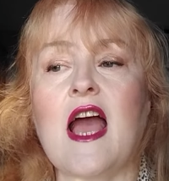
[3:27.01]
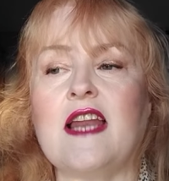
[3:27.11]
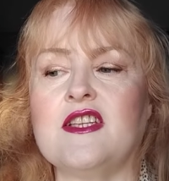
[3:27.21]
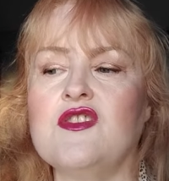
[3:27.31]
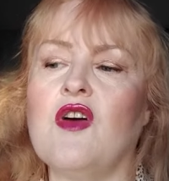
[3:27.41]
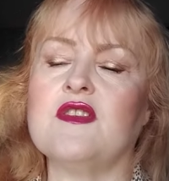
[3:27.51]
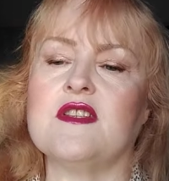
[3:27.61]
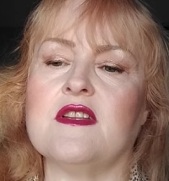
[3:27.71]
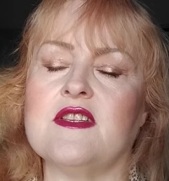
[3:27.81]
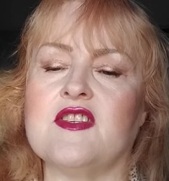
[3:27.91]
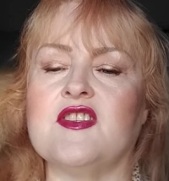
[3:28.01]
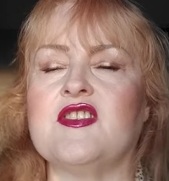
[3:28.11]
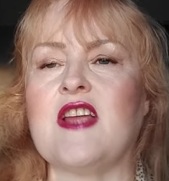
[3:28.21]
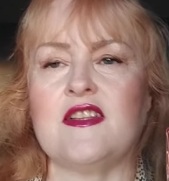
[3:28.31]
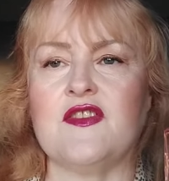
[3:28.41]
and it's not to
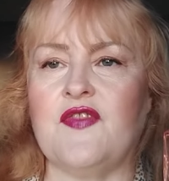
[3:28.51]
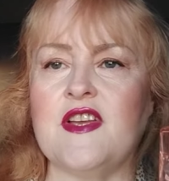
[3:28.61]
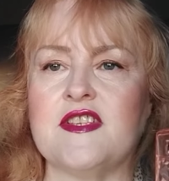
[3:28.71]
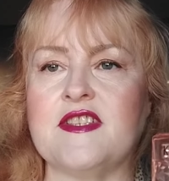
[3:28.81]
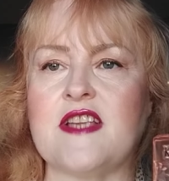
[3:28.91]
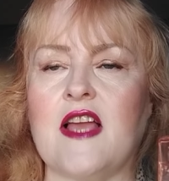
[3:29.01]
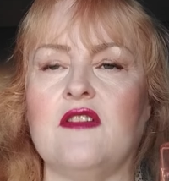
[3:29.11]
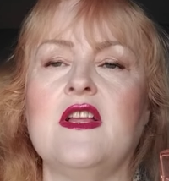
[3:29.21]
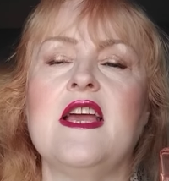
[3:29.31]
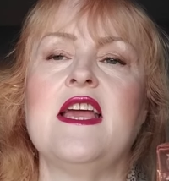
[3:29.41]
style to fix a style,